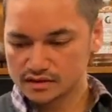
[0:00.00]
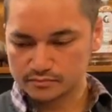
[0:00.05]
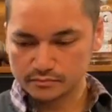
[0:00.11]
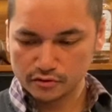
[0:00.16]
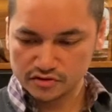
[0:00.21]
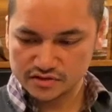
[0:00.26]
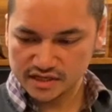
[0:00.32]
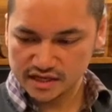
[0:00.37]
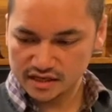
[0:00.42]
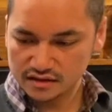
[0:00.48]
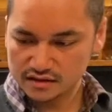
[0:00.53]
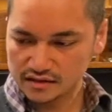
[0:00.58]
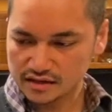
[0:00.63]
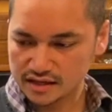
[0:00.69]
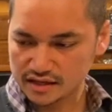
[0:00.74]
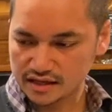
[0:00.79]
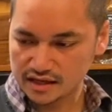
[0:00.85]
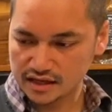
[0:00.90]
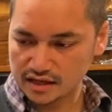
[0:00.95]
in,
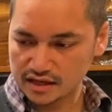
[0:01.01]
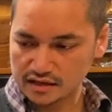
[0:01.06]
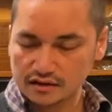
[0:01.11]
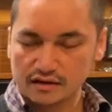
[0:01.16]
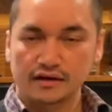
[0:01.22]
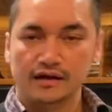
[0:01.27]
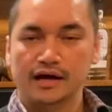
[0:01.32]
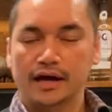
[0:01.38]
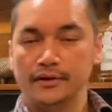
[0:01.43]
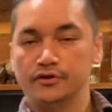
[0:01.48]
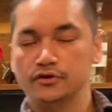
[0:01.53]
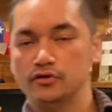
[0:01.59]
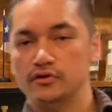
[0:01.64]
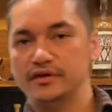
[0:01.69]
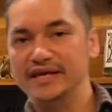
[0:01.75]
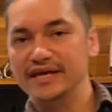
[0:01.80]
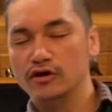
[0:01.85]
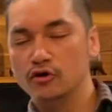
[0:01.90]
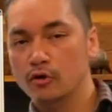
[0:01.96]
and then I'll
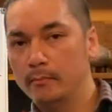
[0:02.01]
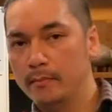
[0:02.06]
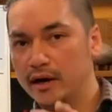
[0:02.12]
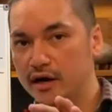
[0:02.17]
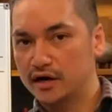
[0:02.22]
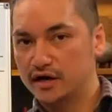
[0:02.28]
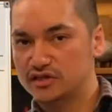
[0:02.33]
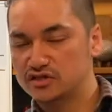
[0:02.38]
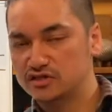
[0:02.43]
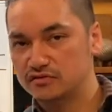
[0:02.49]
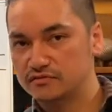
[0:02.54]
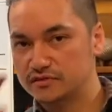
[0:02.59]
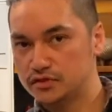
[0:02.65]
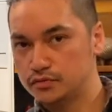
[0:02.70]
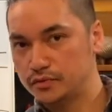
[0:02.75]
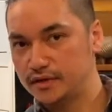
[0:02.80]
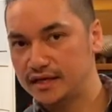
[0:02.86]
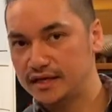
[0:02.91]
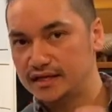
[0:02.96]
do equal parts of
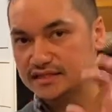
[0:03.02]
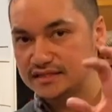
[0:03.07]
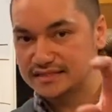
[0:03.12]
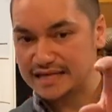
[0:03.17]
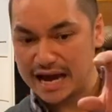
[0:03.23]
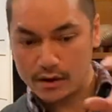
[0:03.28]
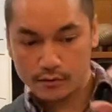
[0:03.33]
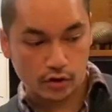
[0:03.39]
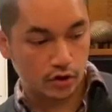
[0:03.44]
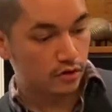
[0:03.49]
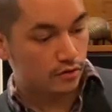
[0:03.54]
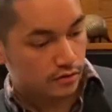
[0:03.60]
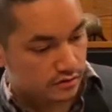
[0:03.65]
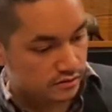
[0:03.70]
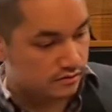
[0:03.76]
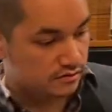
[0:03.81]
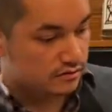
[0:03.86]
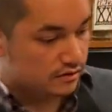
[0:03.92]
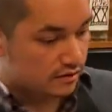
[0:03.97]
sweet and sour.
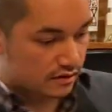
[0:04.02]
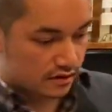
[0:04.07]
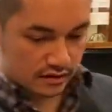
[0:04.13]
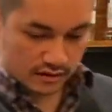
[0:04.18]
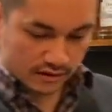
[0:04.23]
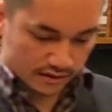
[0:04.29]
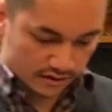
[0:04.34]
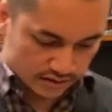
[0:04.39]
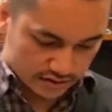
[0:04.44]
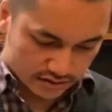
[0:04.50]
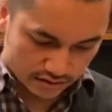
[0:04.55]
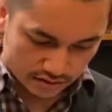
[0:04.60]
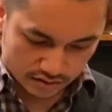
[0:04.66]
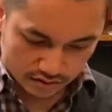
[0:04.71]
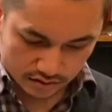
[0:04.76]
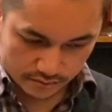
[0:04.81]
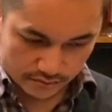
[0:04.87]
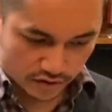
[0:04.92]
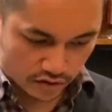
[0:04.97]

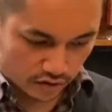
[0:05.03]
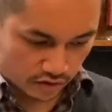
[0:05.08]
So I'm